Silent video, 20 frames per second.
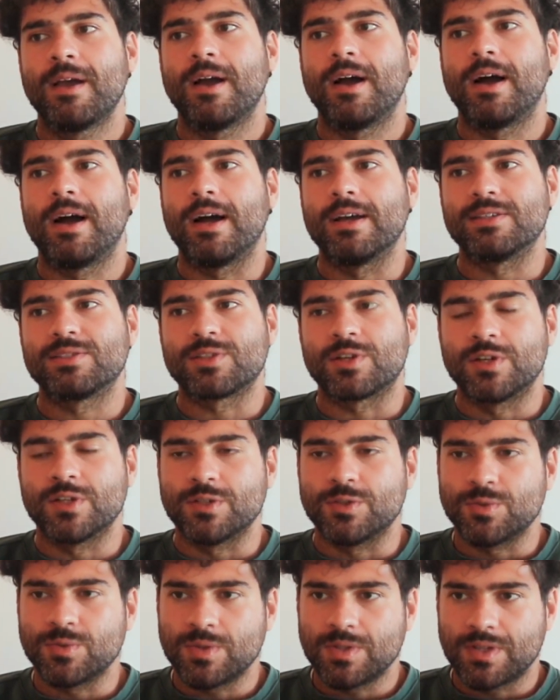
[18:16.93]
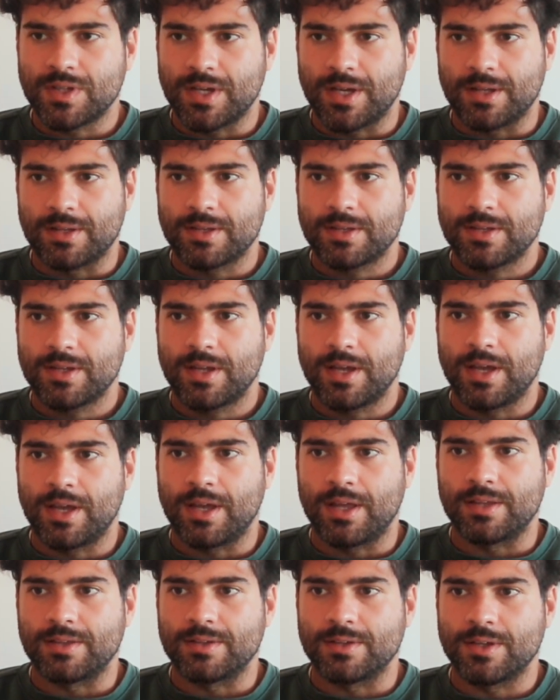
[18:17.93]
I started doing that,
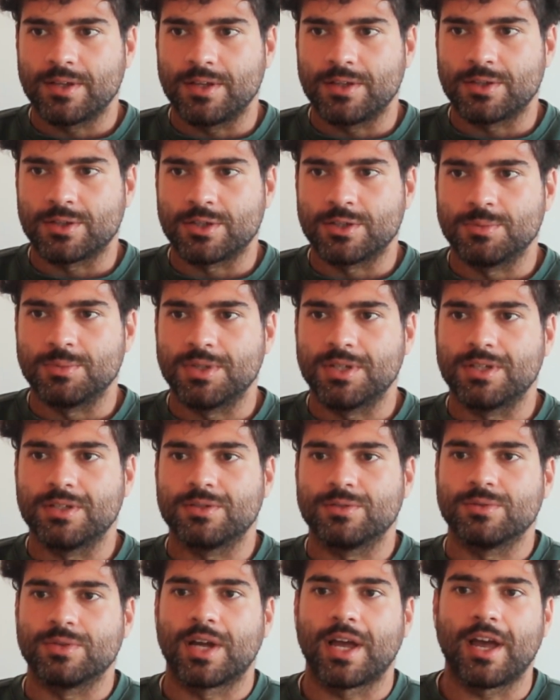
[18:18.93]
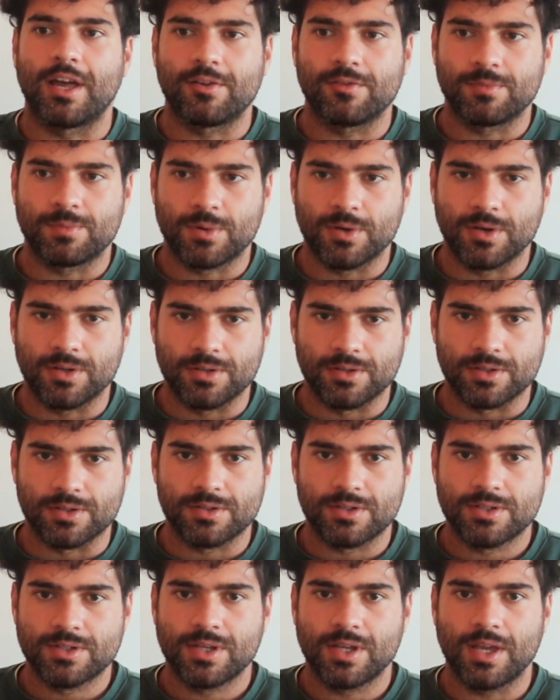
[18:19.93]
and he turned me into head of
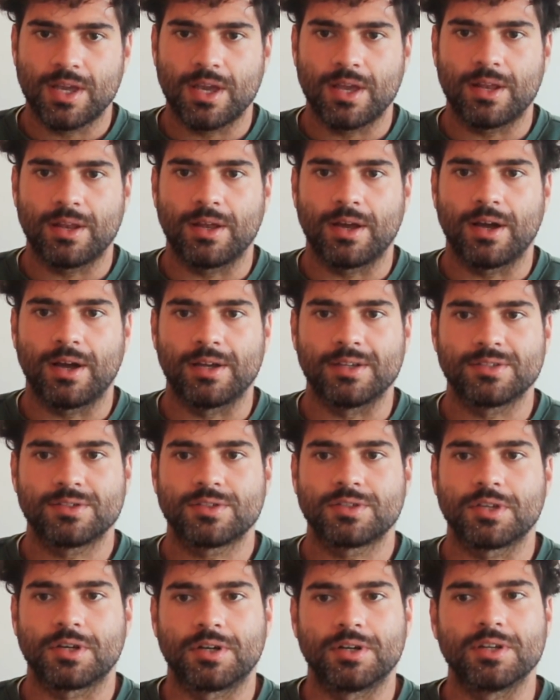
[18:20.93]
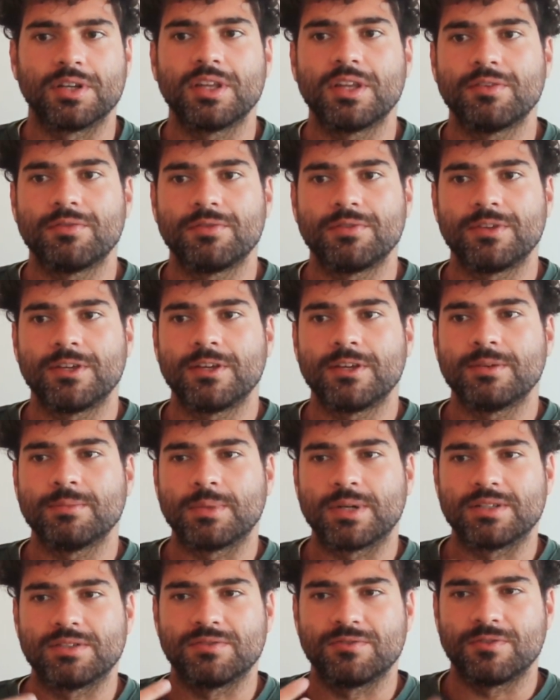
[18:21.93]
product, and I started giving him
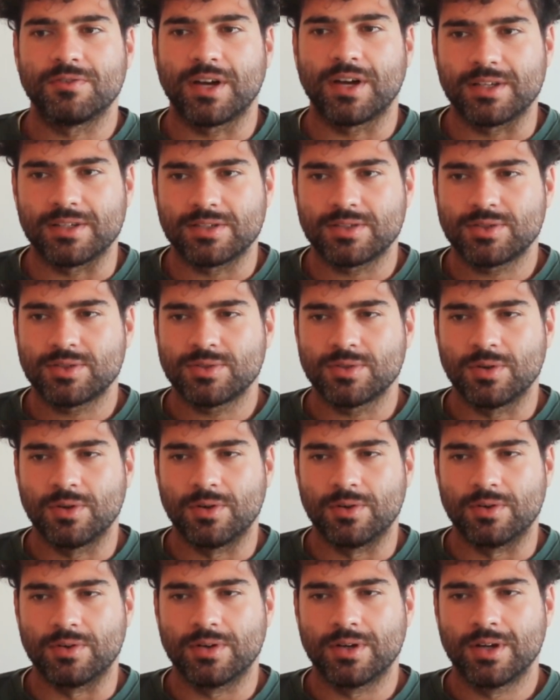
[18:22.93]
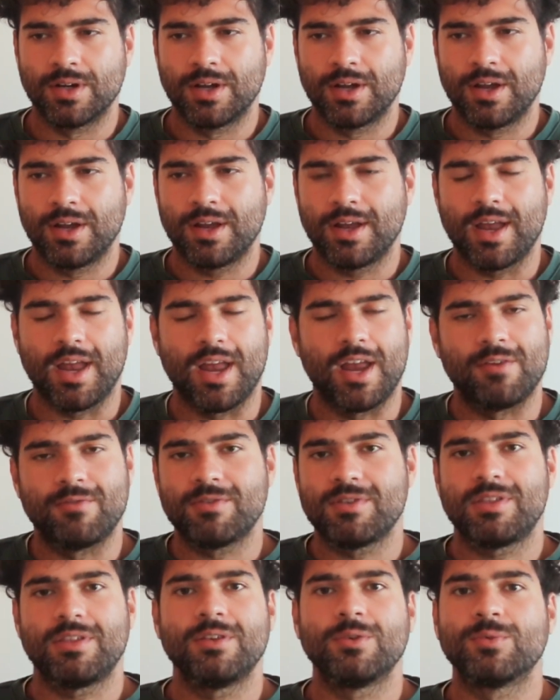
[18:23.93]
advice on
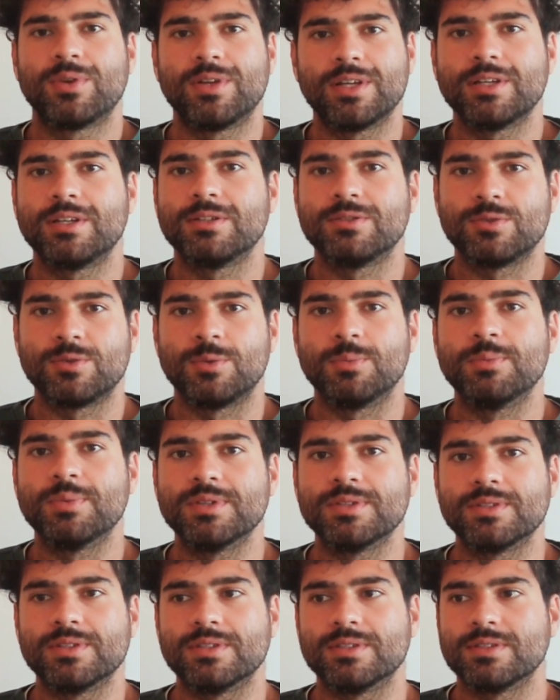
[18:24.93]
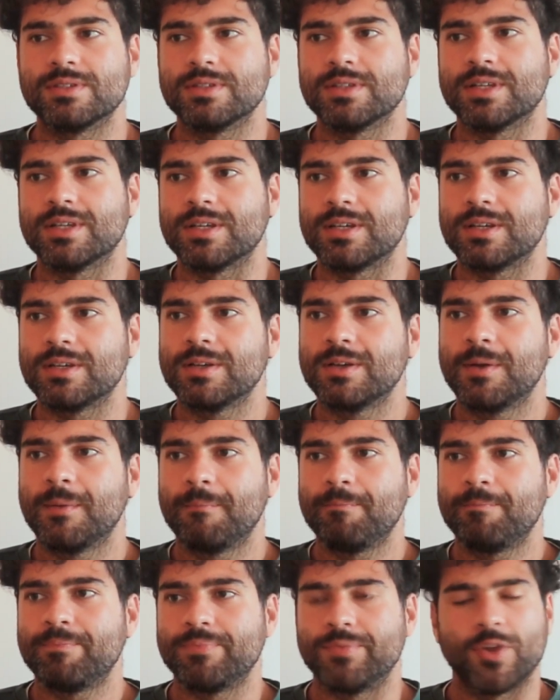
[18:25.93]
everything related to the business, like
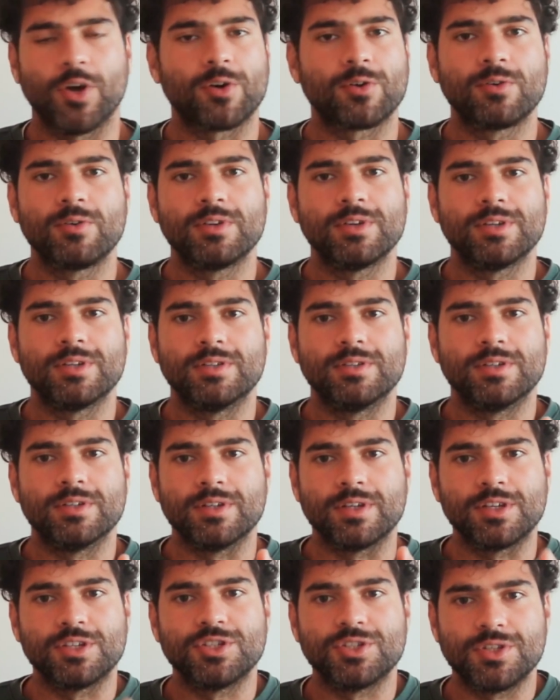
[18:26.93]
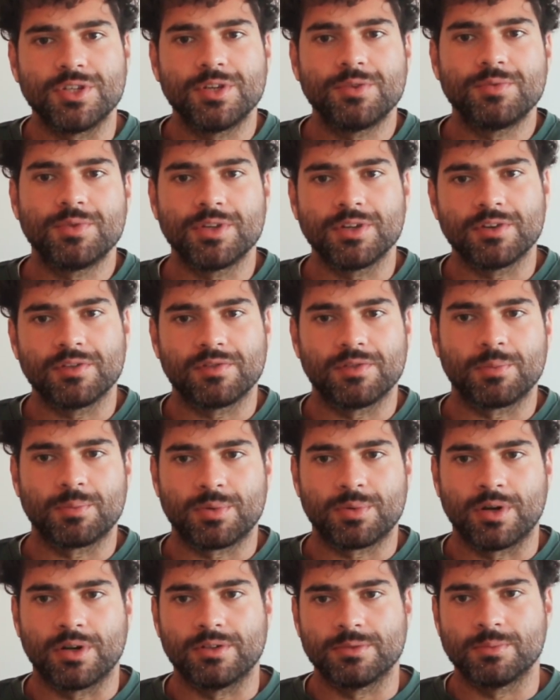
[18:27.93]
not only the engineering of the
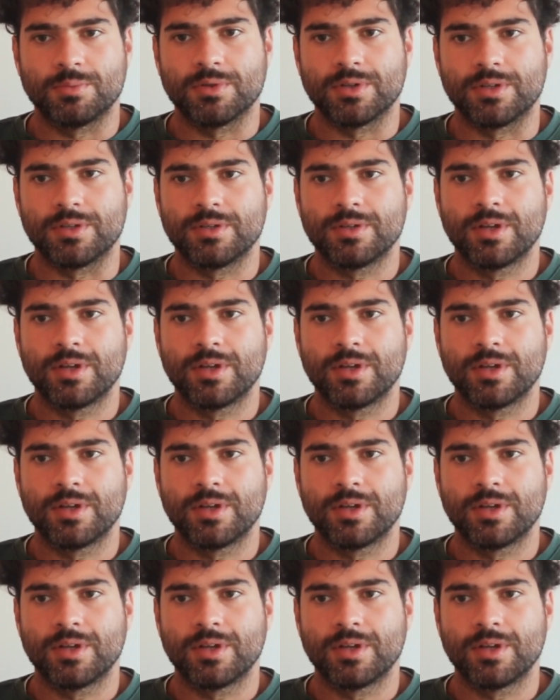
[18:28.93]
product, but